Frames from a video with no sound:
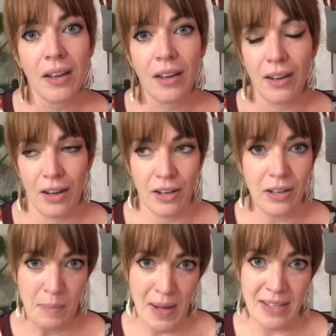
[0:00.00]
a
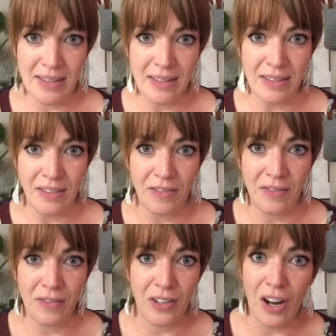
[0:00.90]
good basis of
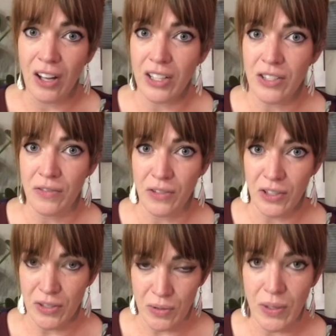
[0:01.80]
knowledge for
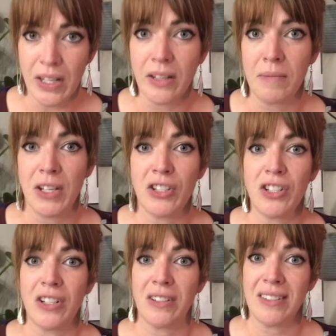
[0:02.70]
soil
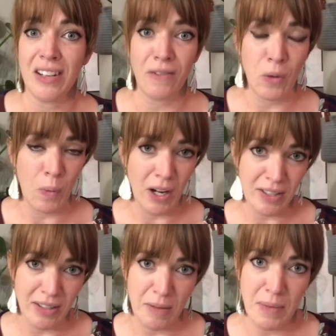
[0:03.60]
mixtures, and if you want to
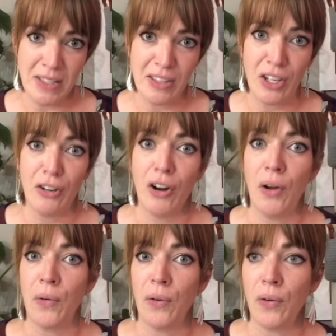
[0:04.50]
start mixing your
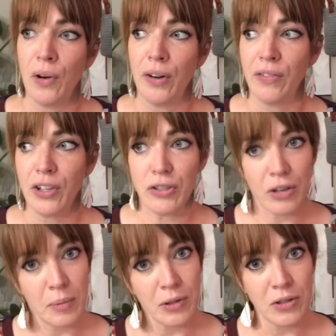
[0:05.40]
own, or if you're
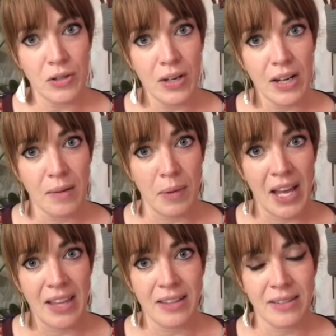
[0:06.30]
troubleshooting a
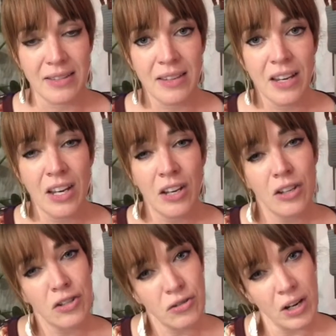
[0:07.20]
plant that's
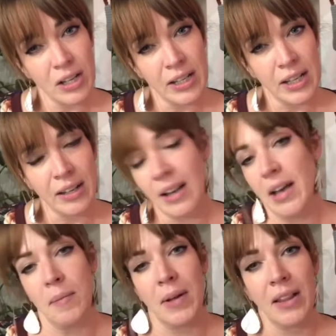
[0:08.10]
struggling,
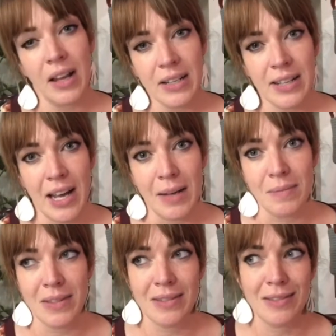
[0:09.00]
a lot of
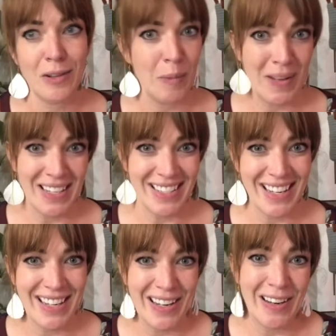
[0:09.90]
times, no pun
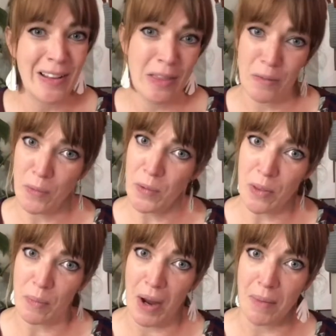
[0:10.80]
intended, the root of the
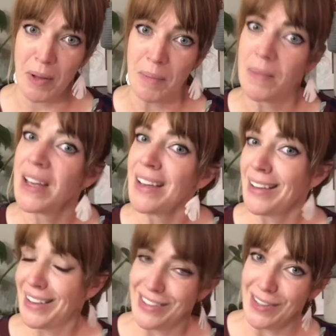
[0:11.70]
problem
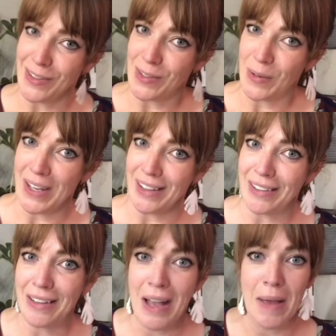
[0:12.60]
is in the
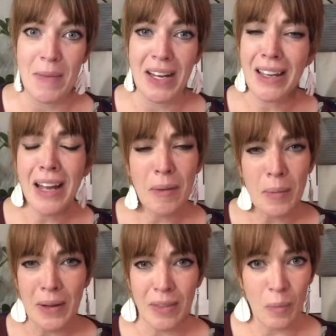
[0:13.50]
soil, and it can help
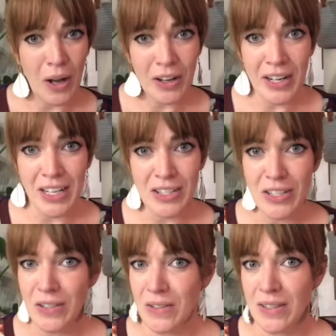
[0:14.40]
with watering
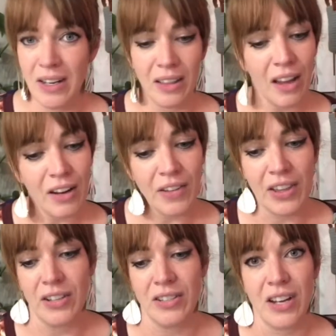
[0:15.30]
issues and a lot of
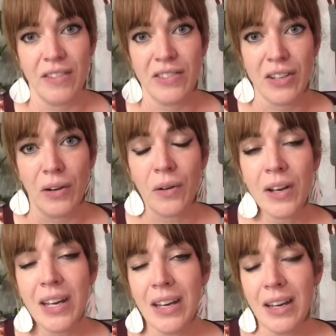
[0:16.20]
other stuff. So
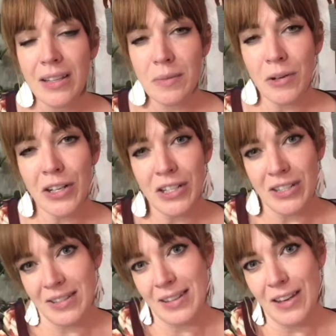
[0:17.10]
it's more to
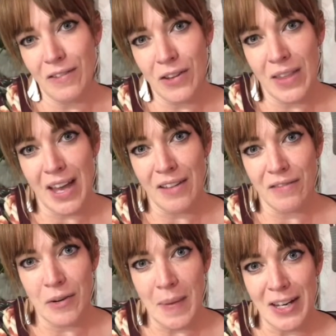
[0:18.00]
just give you that
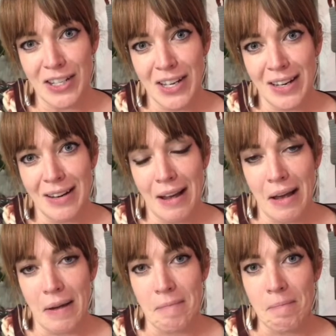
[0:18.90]
information,
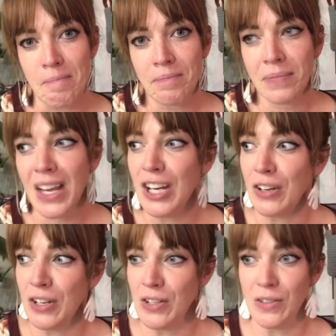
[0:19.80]
and you
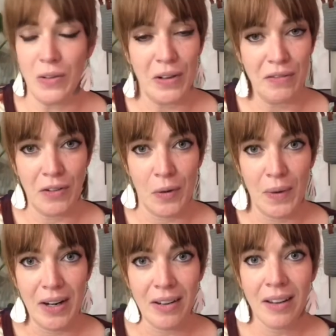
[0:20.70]
can use going
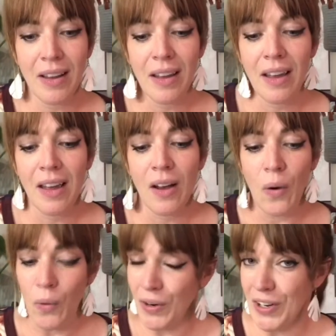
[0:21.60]
forward,
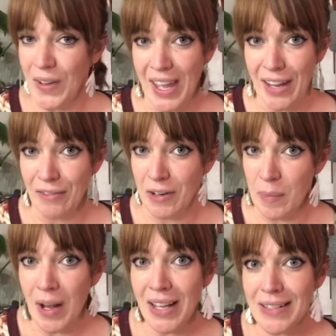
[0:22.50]
or you can
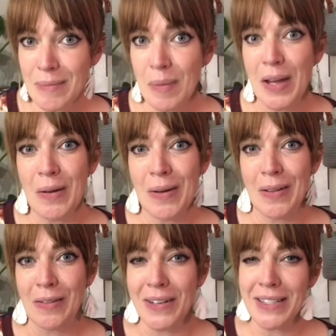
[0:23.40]
repot. But
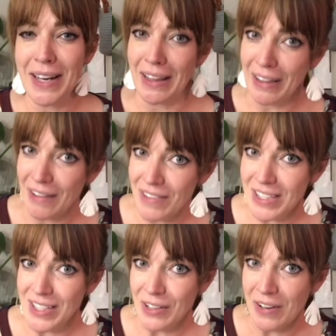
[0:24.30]
the reason I love
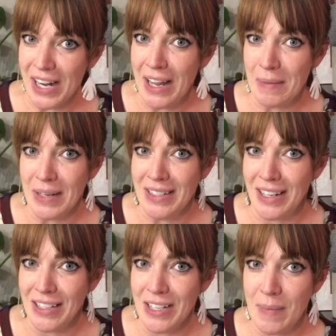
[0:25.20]
this ingredient I'm going to
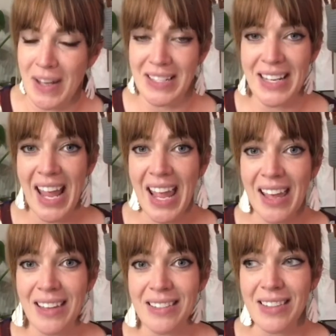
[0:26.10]
talk to you about today
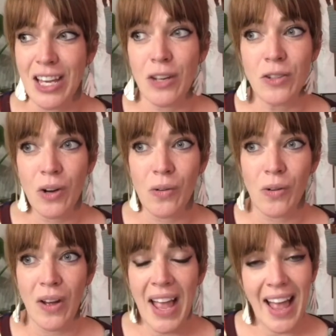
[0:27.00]
is that you don't
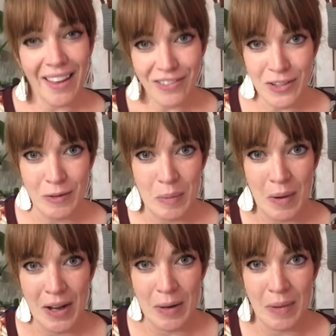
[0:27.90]
have to
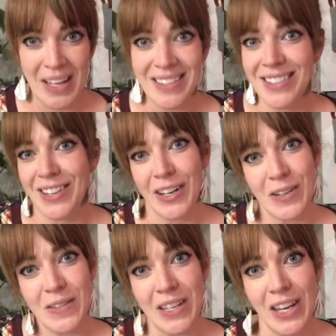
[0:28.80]
repot your plant to start
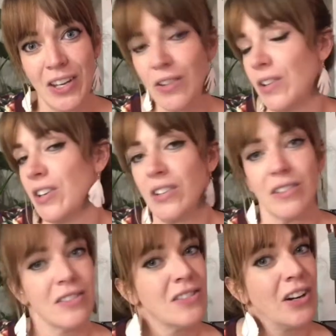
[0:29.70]
using it. You can
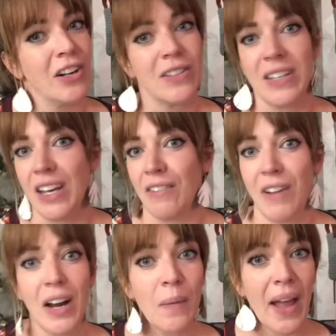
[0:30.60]
start using it
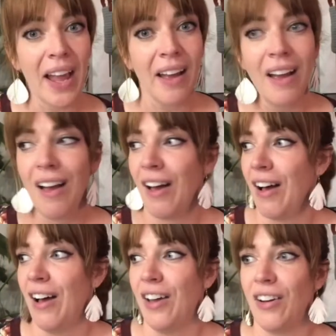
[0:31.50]
right away
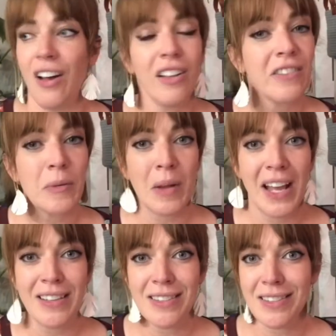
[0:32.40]
on all of your
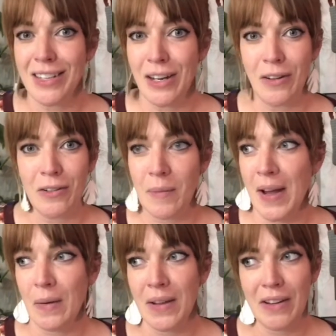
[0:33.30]
plants, no
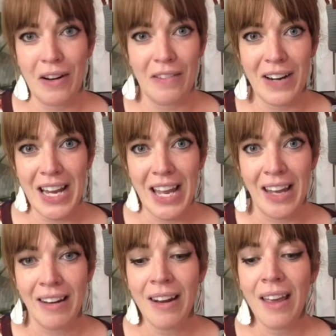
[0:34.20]
matter what they're already
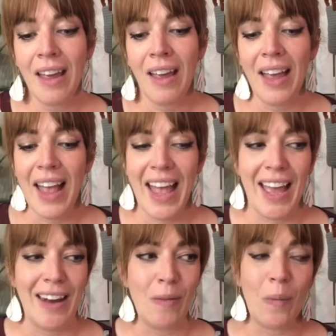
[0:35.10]
in.
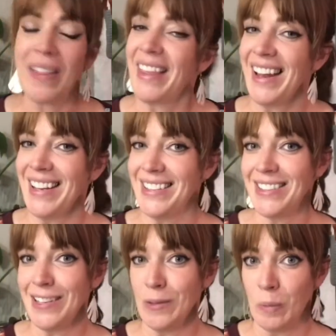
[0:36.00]
And what that
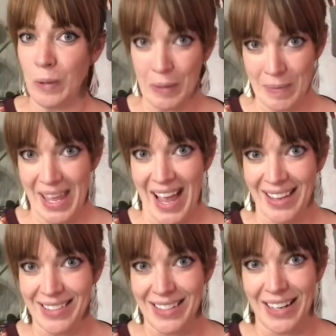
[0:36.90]
is worm
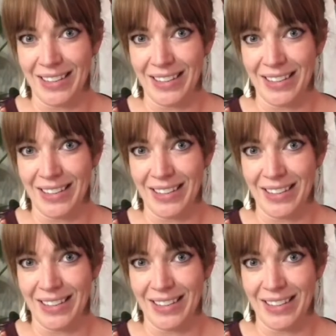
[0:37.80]
castings.